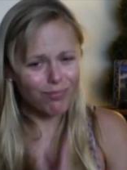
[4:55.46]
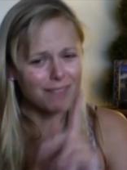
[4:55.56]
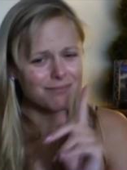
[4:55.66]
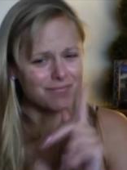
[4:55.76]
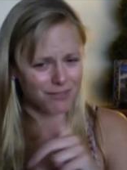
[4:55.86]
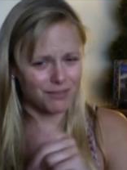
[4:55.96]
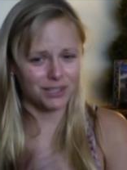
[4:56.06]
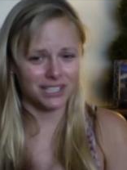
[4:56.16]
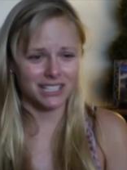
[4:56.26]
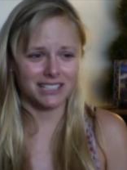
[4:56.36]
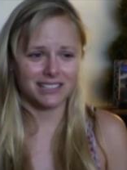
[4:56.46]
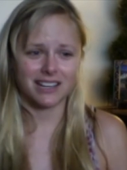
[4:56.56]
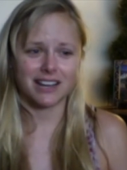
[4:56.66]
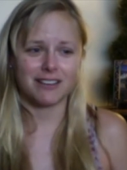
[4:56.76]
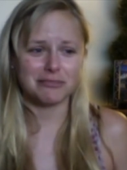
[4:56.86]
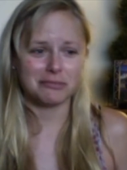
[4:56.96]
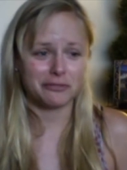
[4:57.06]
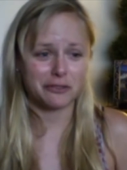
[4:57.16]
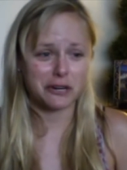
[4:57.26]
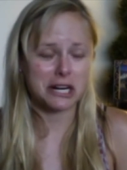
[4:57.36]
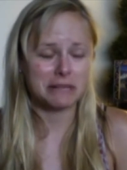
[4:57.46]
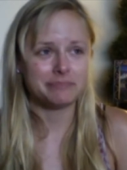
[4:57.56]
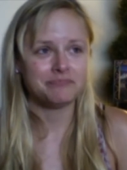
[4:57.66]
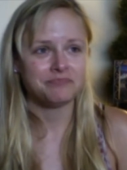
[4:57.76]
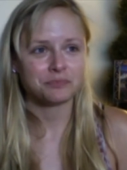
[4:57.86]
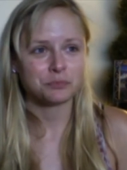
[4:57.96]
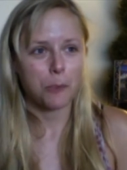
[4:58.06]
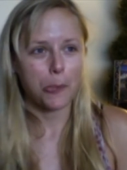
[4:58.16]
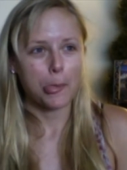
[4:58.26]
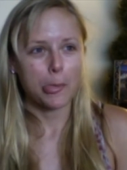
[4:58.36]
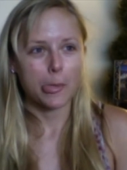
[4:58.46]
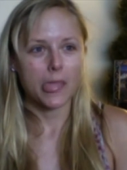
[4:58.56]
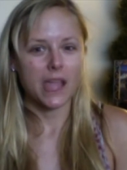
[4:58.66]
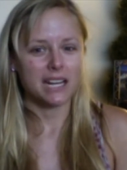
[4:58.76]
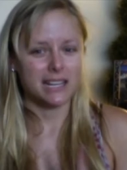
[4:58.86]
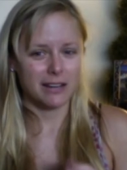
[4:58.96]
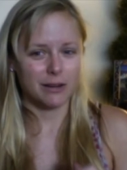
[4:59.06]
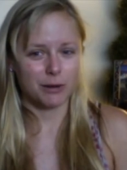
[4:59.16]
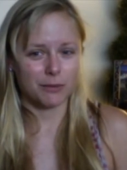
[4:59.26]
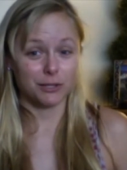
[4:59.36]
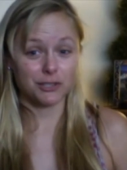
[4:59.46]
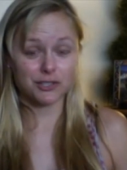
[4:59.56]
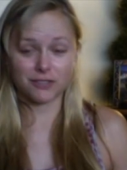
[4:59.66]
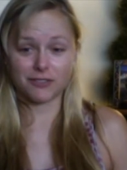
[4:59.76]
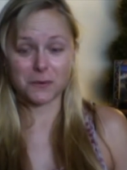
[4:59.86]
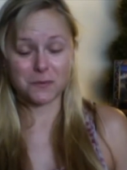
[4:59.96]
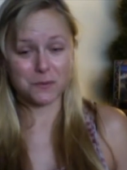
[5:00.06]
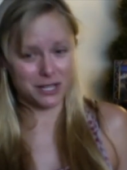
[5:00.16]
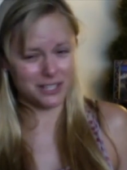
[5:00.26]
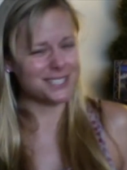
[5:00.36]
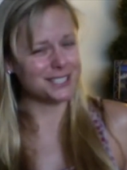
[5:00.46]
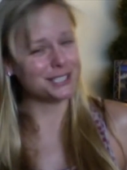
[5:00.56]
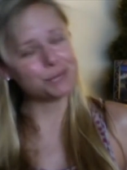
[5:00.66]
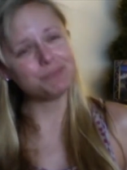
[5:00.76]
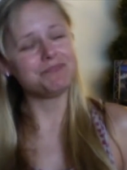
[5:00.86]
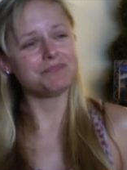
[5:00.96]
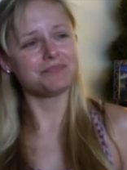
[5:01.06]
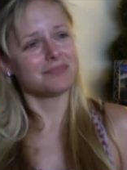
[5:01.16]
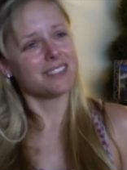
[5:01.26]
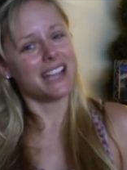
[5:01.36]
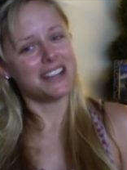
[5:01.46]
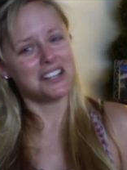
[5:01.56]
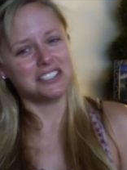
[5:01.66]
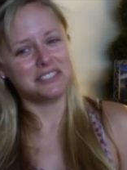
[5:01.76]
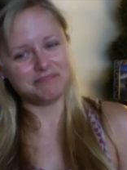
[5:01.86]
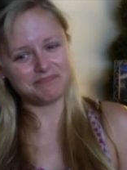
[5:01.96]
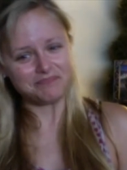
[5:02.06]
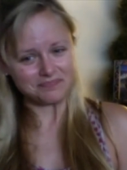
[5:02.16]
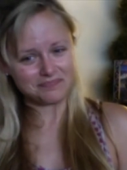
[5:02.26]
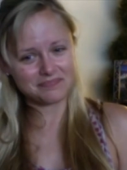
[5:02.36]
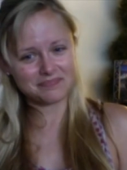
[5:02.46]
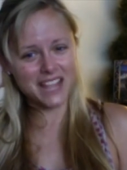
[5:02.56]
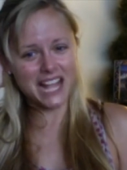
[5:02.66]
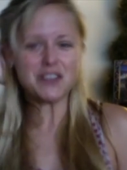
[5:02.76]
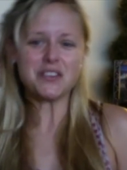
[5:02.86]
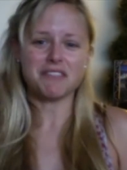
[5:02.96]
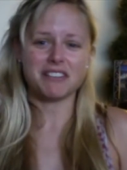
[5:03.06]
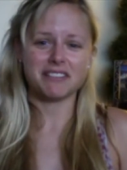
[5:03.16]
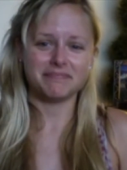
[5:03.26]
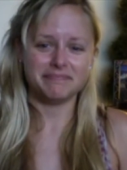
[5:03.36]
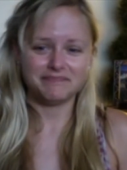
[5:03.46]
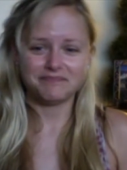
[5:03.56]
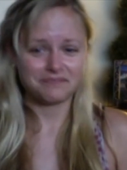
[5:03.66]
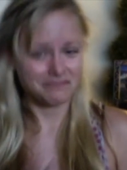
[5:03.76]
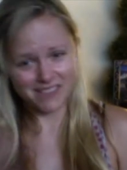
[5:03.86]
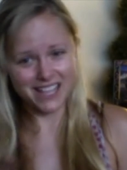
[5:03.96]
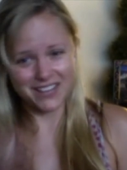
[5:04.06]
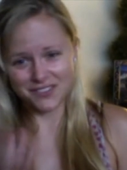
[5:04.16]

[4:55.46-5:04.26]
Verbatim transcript: Never really eaten gyro before. Now I'm not really sure if I want to. I don't I don't even I don't